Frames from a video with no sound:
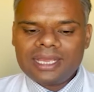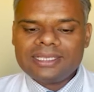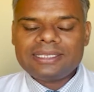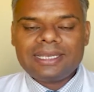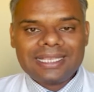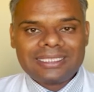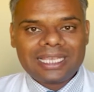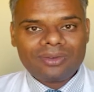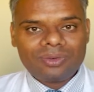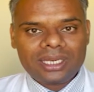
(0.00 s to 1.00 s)
is less
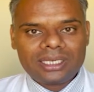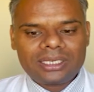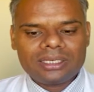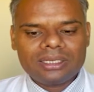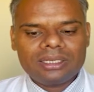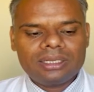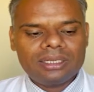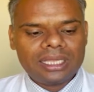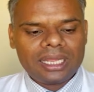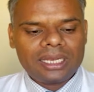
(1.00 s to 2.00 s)
accurate
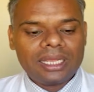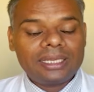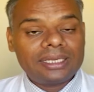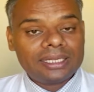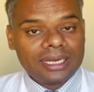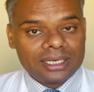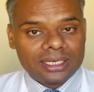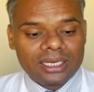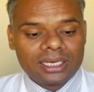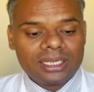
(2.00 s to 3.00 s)
than
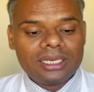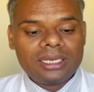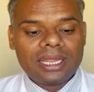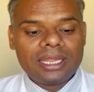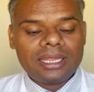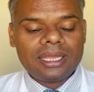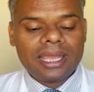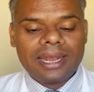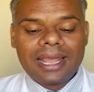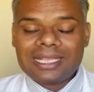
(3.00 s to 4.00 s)
creatinine in
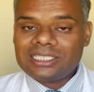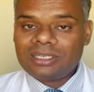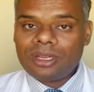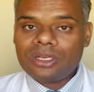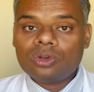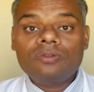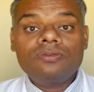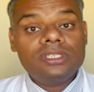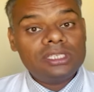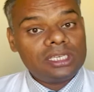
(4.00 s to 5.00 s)
an estimate of
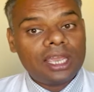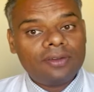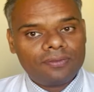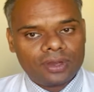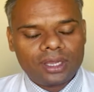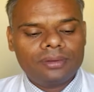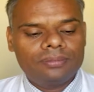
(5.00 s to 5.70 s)
GFR.